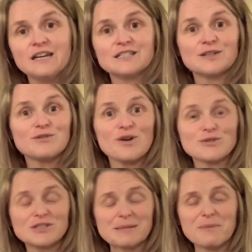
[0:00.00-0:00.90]
So
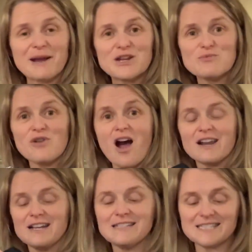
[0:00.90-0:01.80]
those are some of my new
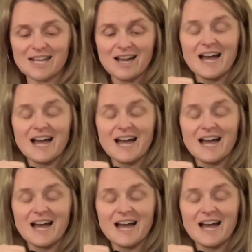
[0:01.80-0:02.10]
products.